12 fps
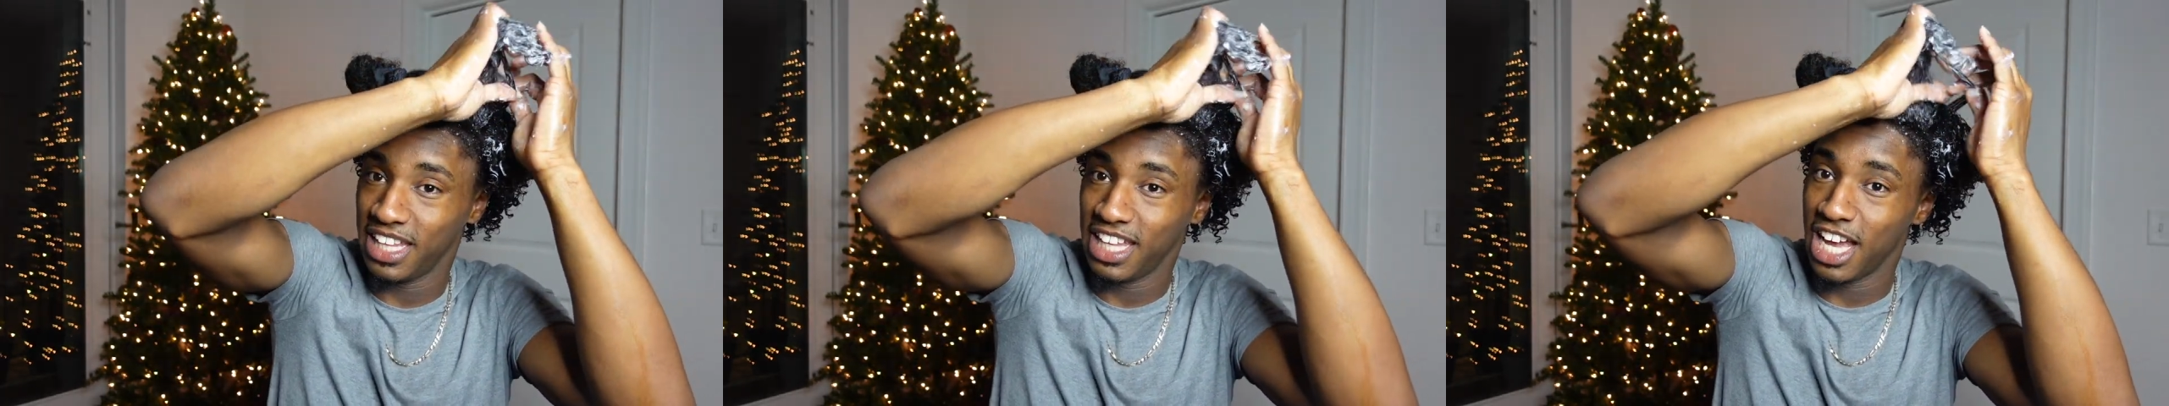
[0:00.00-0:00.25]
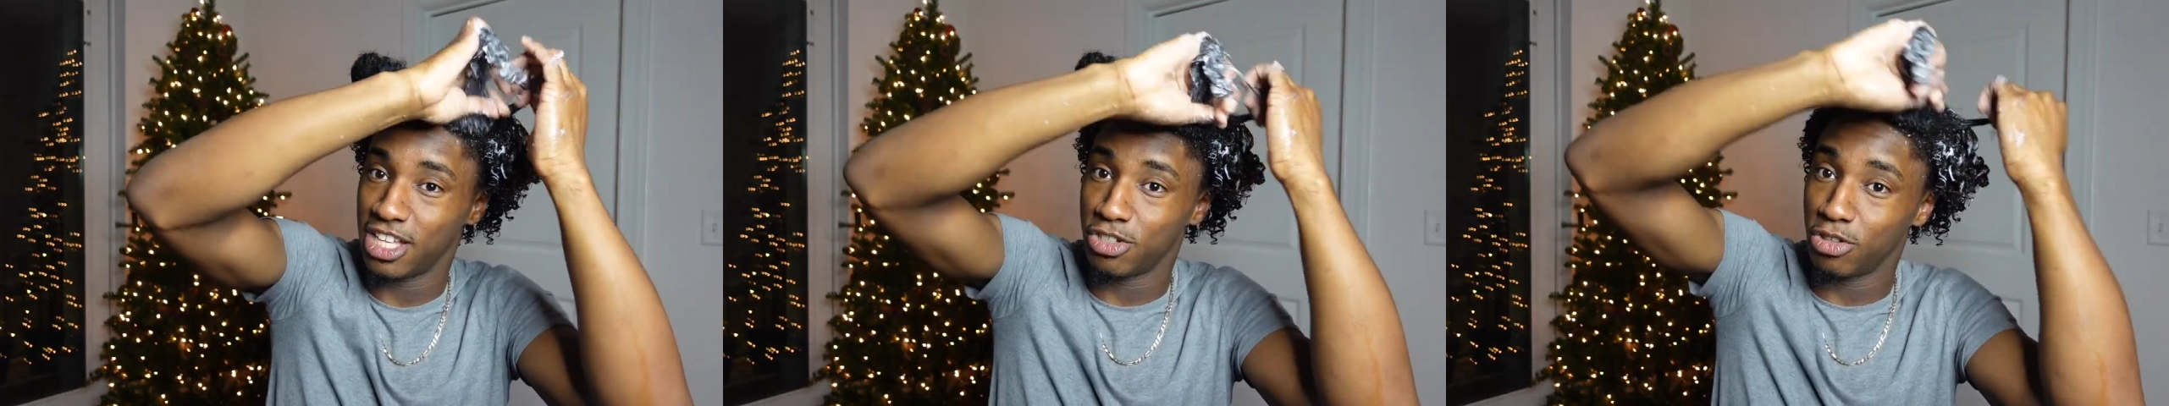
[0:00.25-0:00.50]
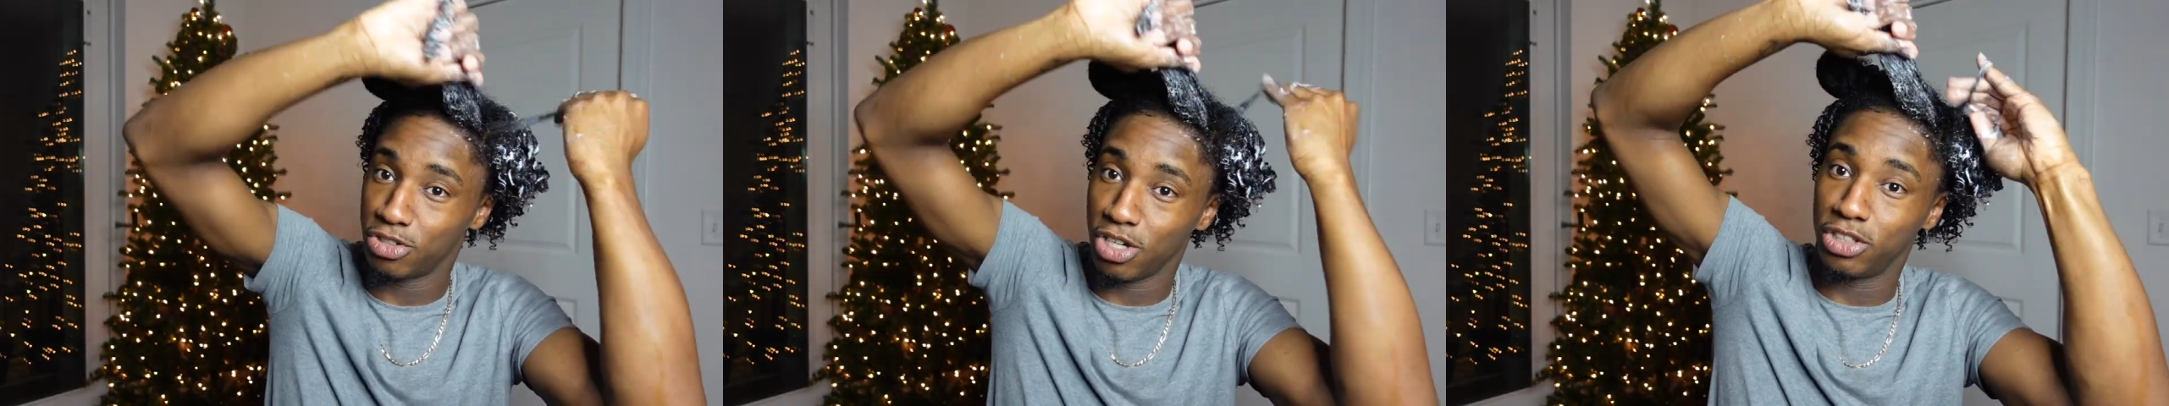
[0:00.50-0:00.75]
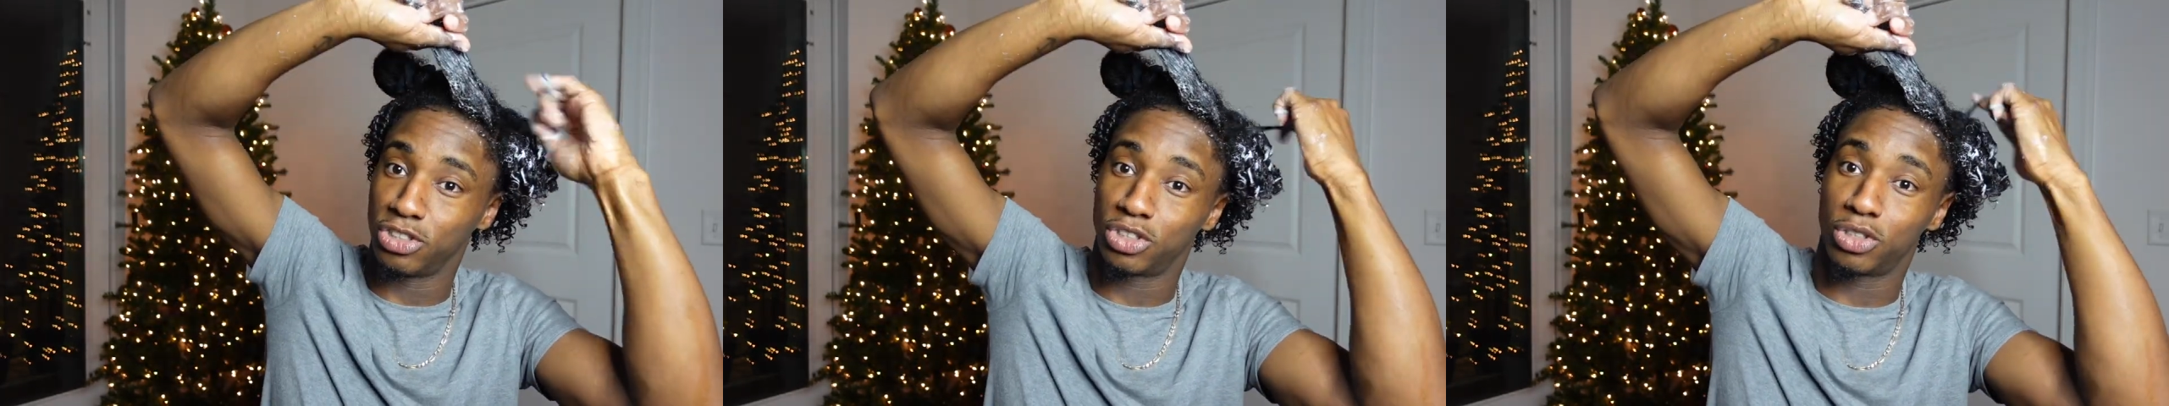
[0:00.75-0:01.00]
I think I told
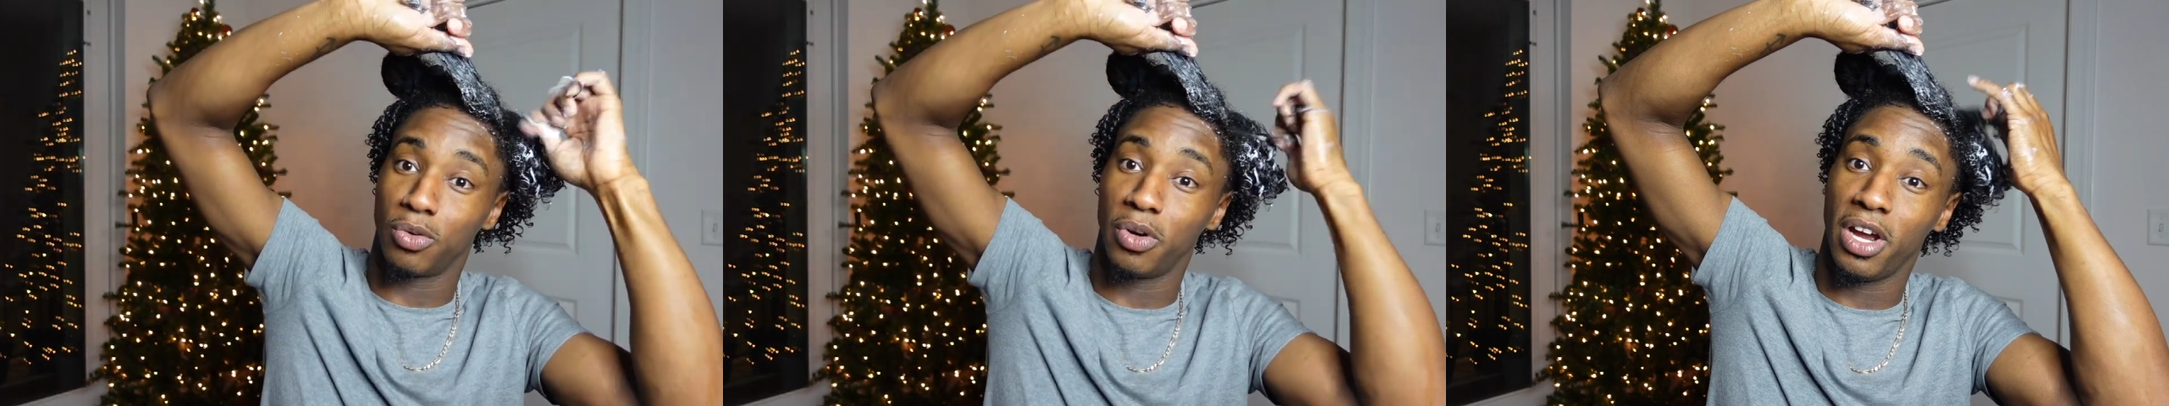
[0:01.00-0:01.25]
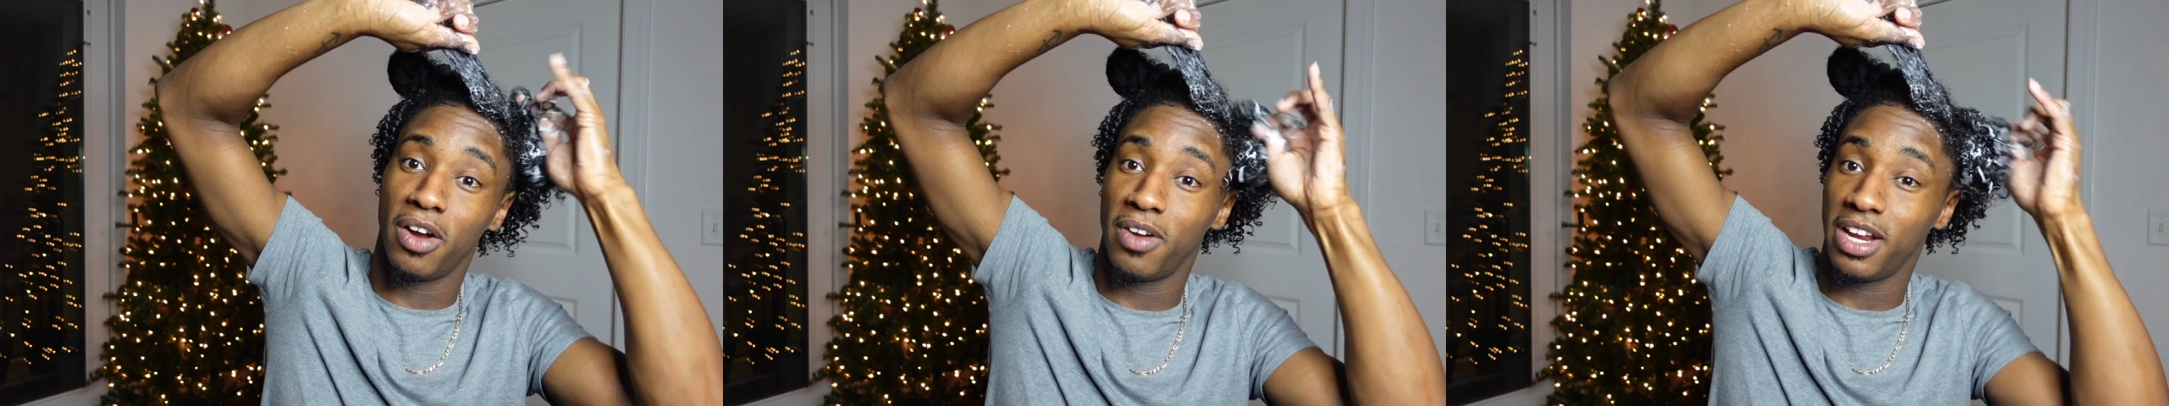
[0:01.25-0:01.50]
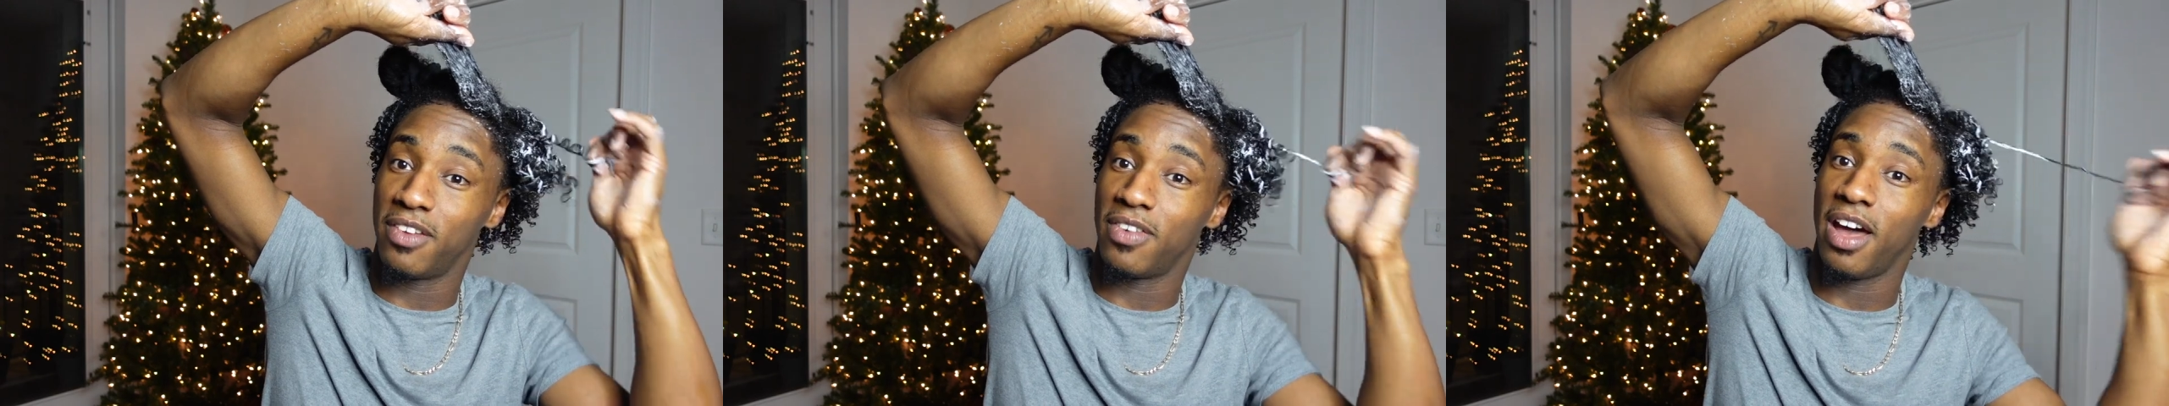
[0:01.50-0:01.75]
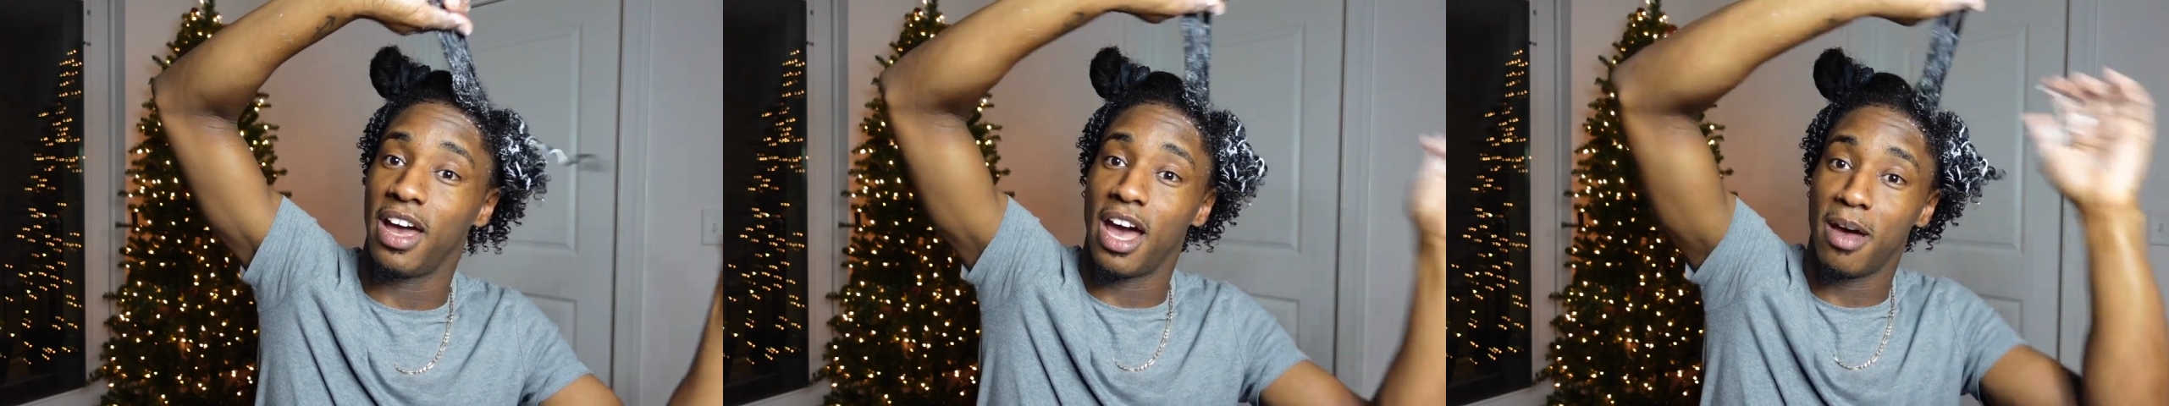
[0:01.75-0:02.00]
y'all the story already of
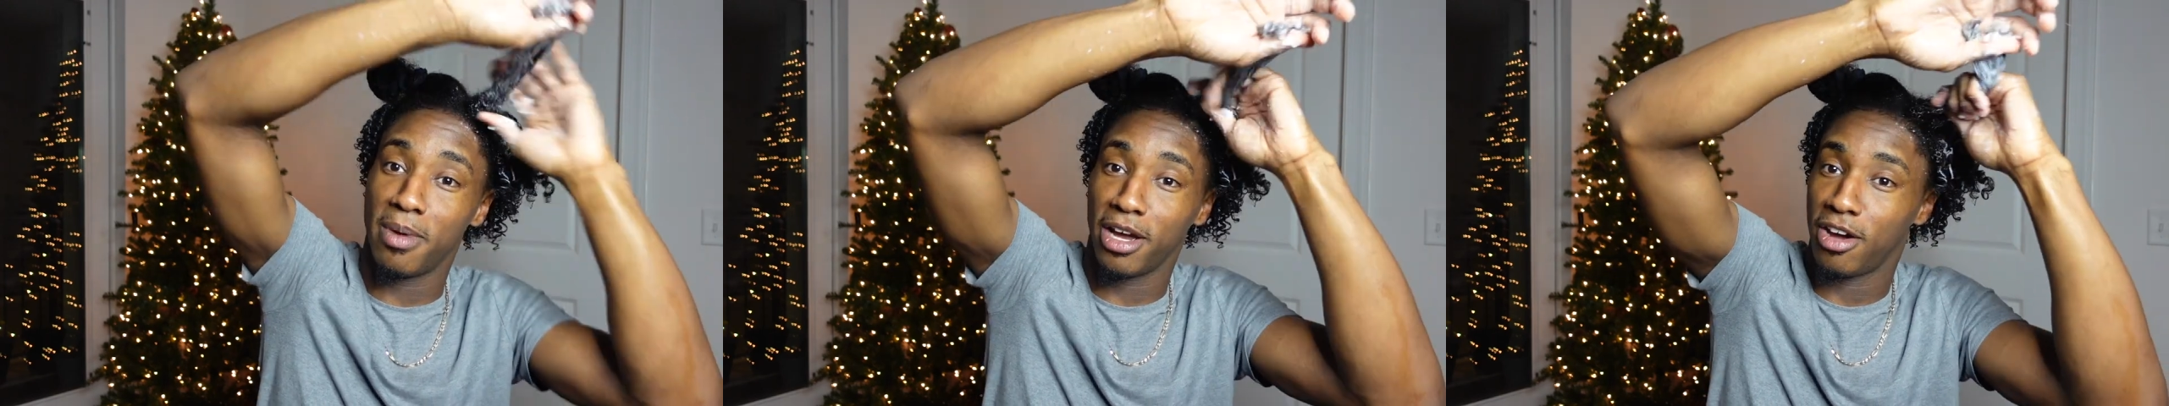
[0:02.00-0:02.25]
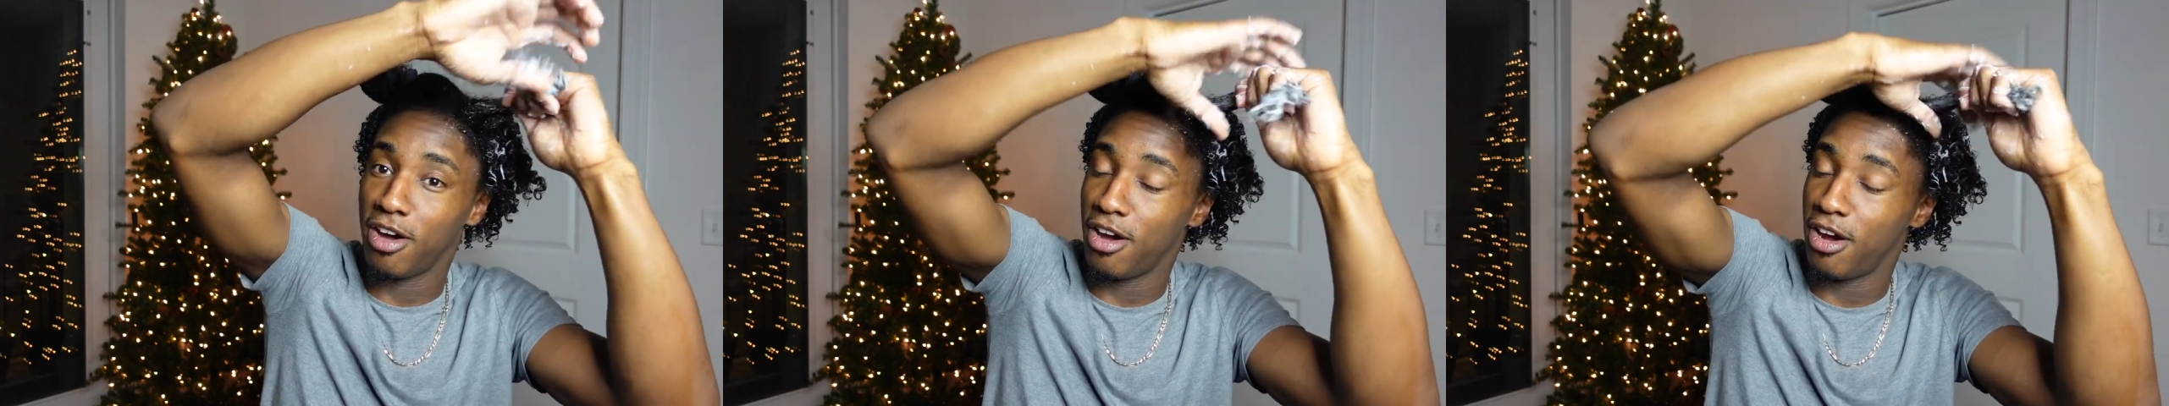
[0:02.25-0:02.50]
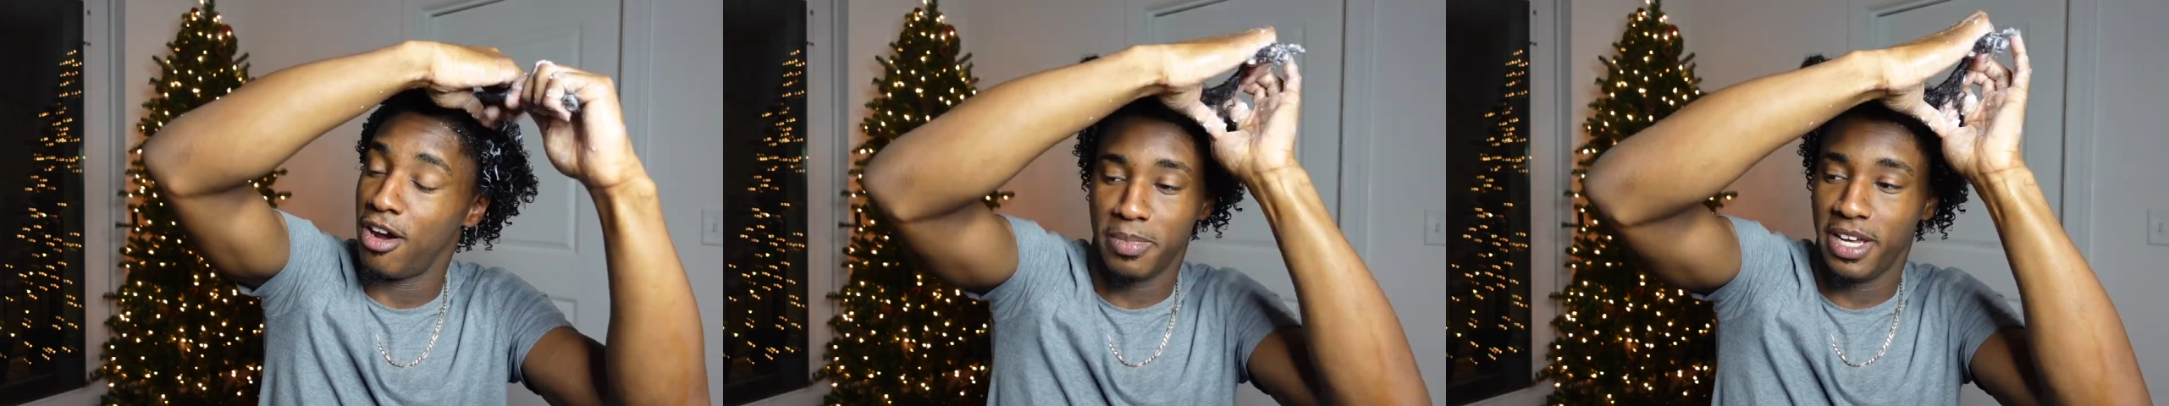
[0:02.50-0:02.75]
how I got my car,